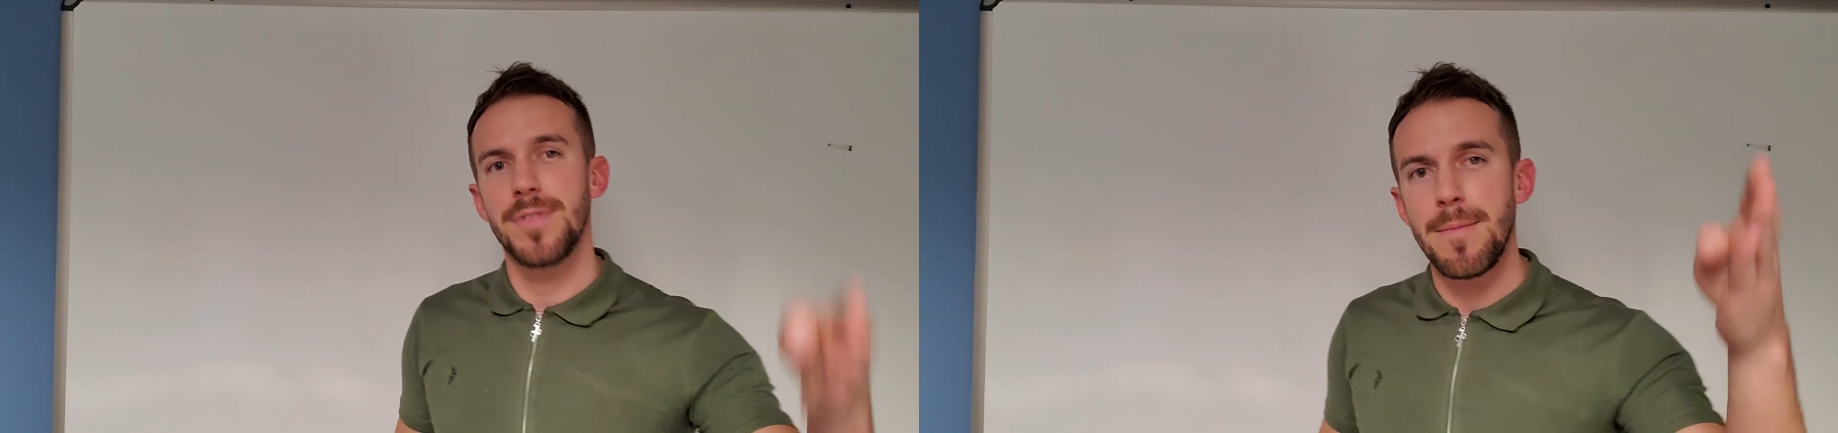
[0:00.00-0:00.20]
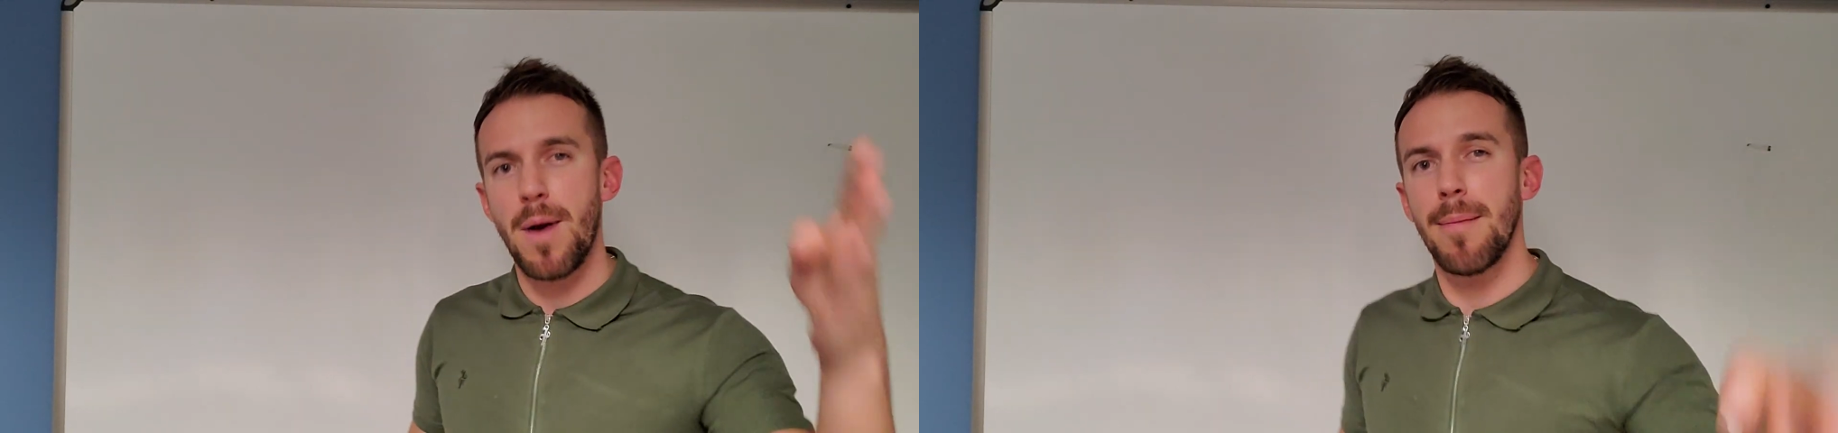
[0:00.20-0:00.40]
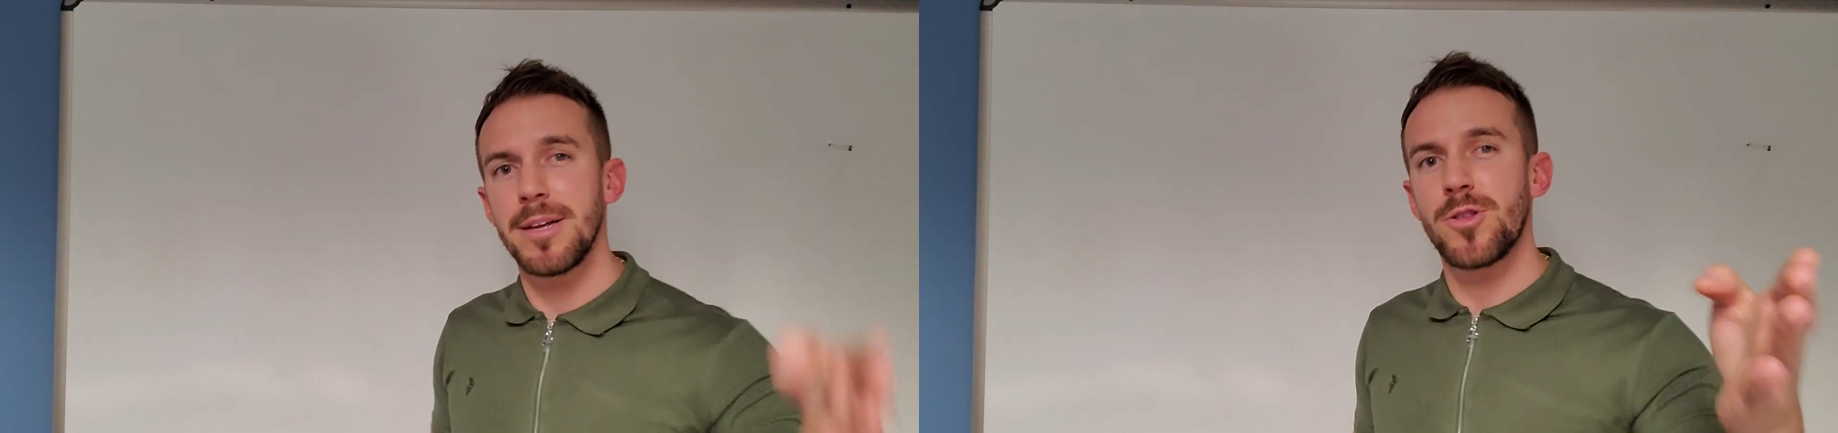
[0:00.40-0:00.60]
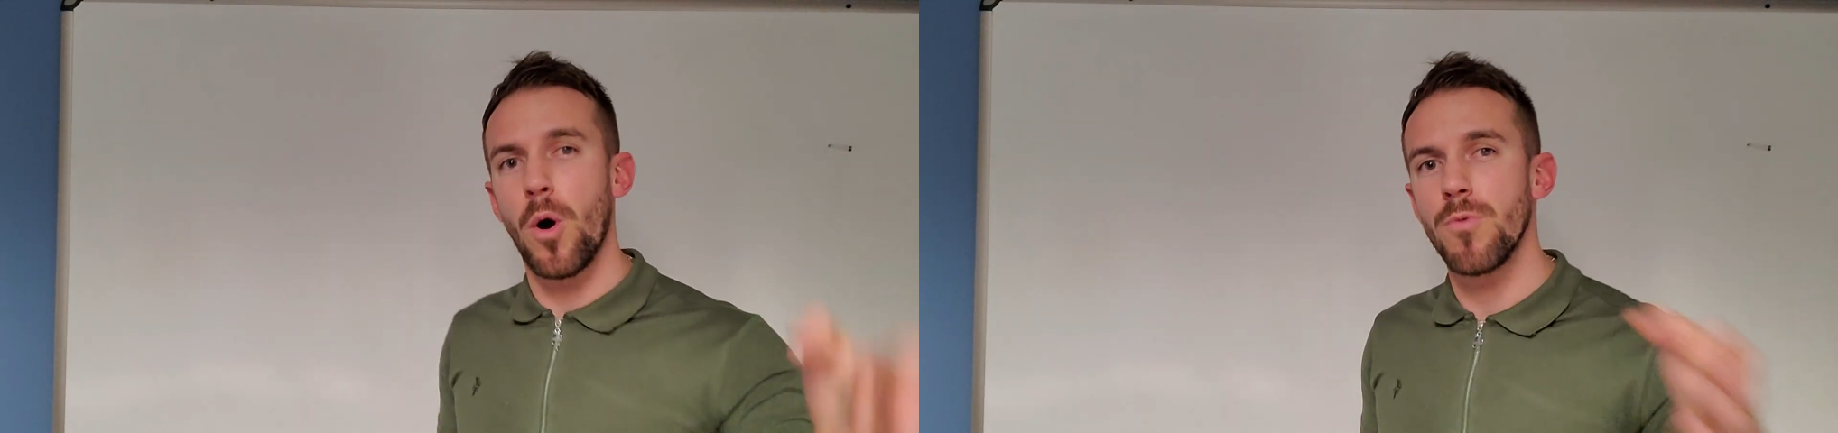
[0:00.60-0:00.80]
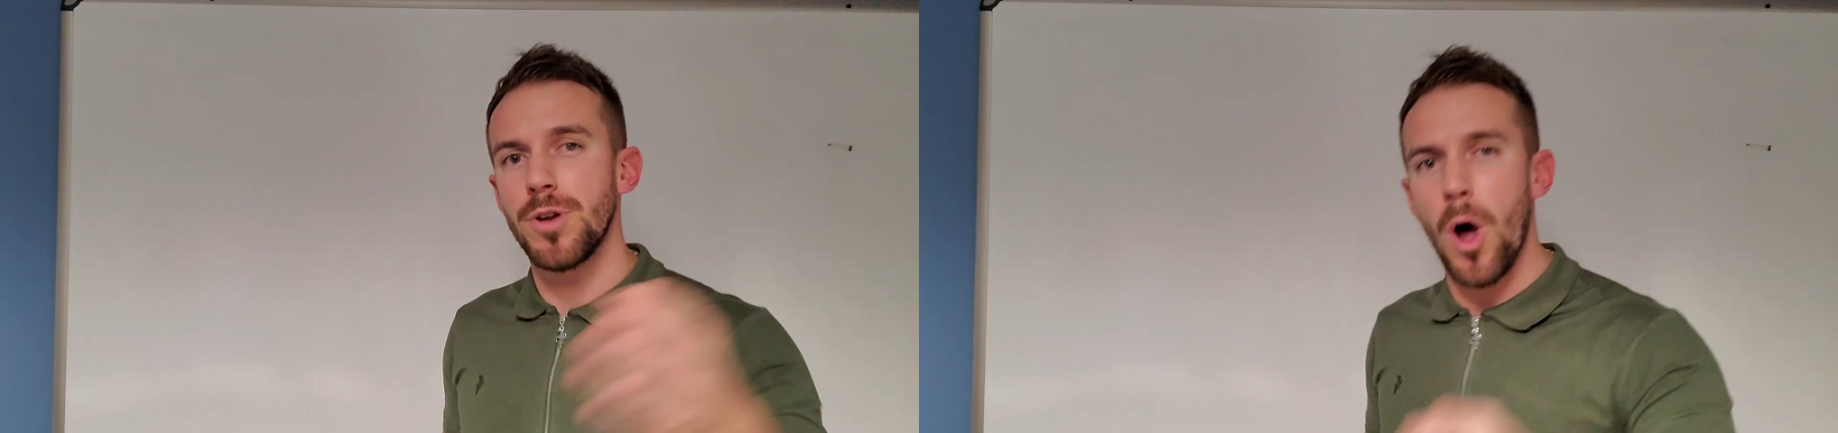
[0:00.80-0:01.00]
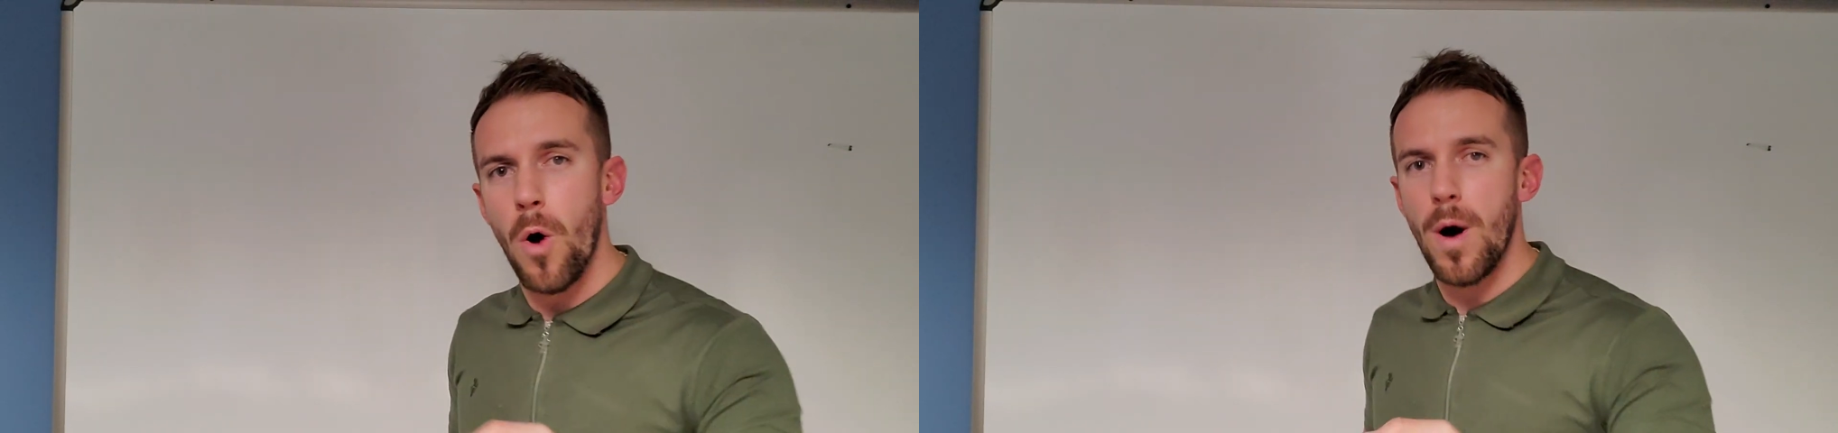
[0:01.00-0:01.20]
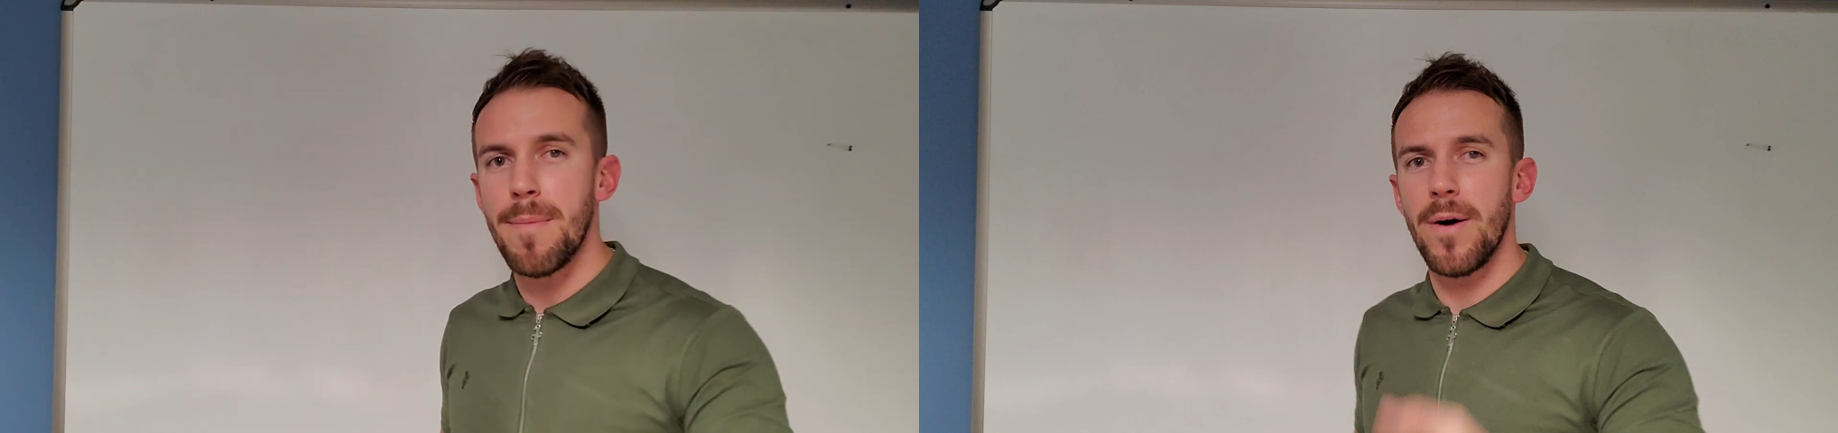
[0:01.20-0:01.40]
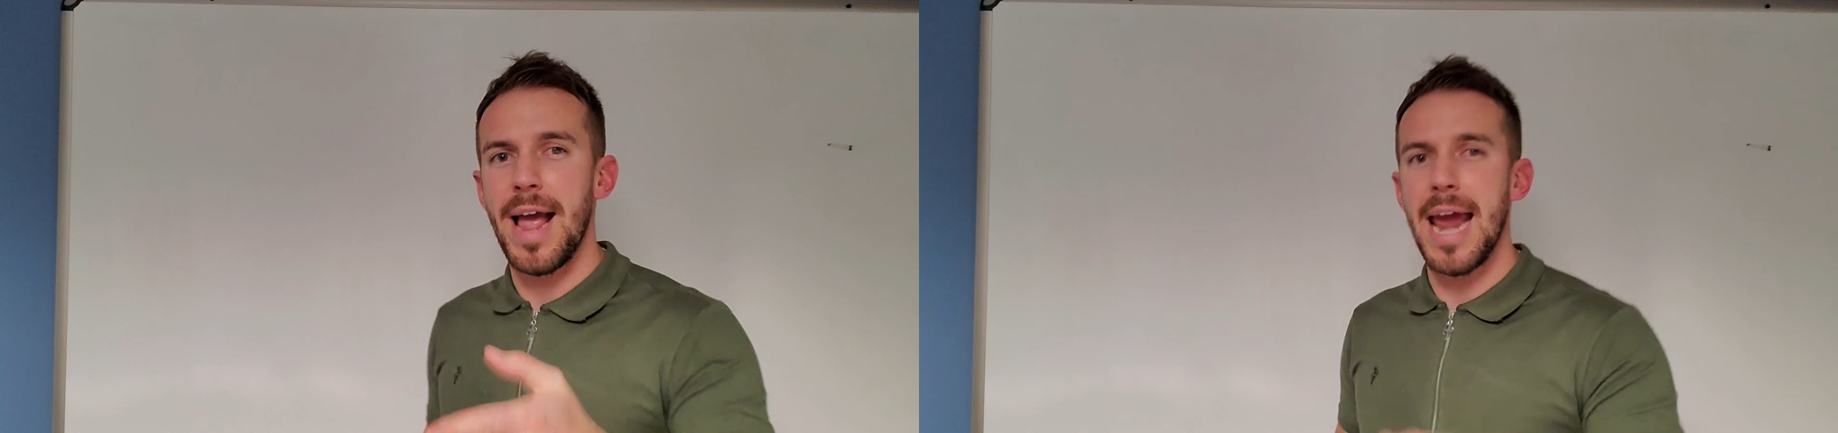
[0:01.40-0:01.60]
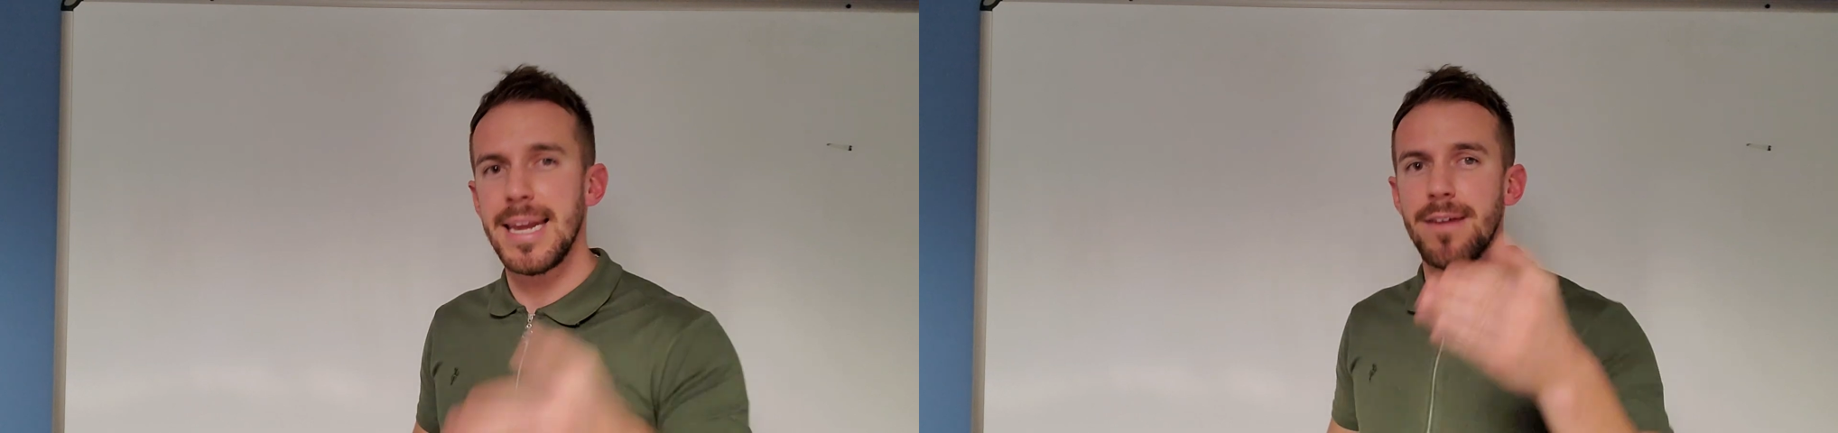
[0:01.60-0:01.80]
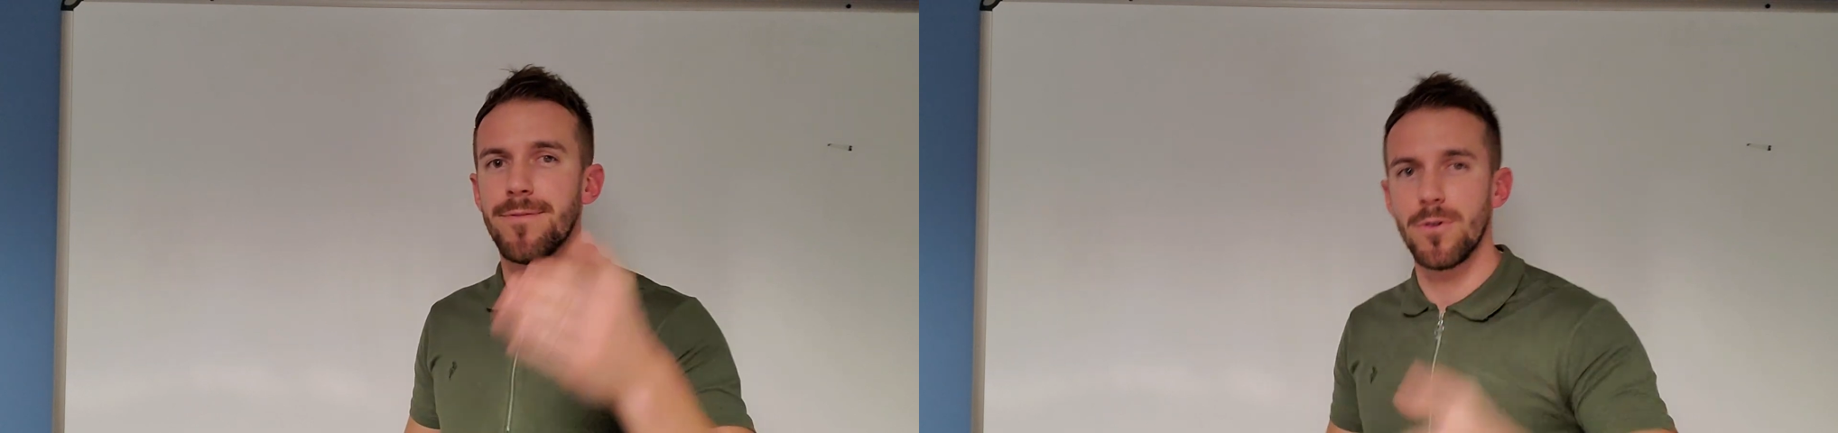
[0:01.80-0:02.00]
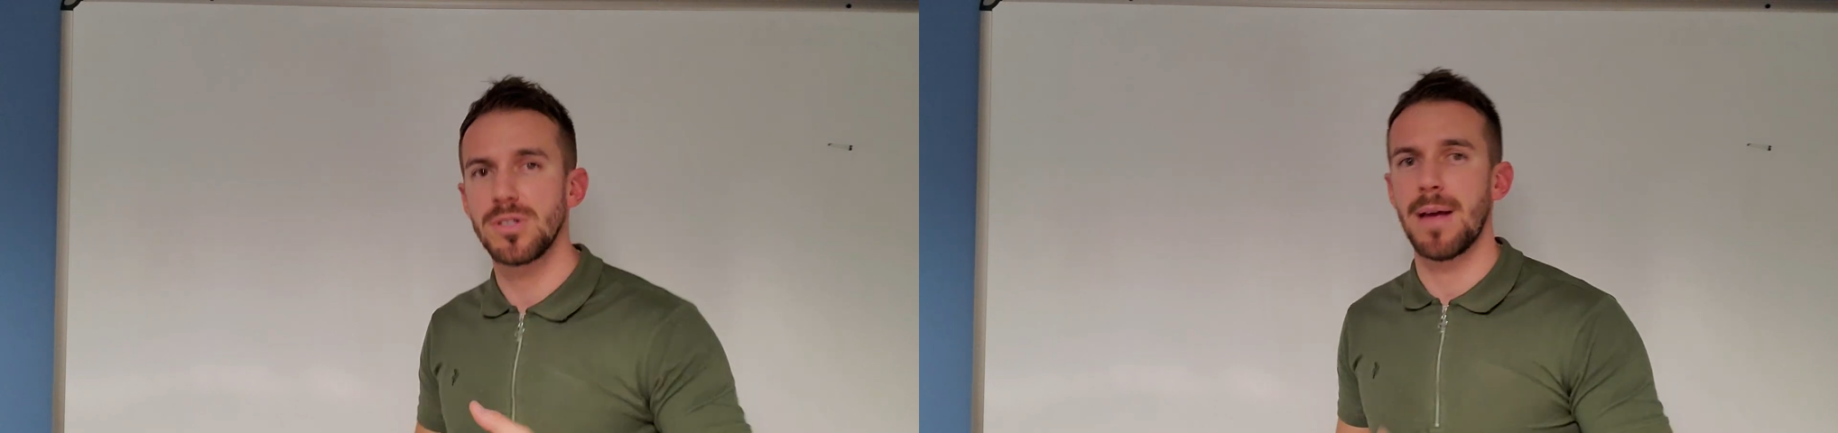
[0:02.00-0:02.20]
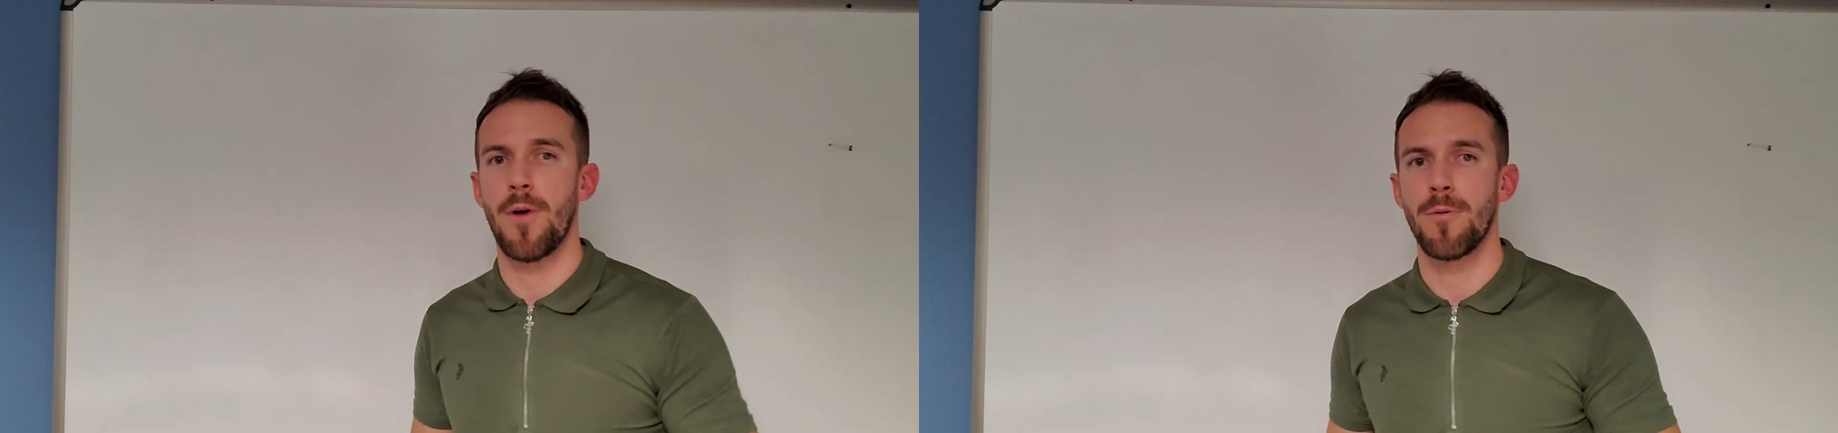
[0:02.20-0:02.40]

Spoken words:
they probably don't know about any first-time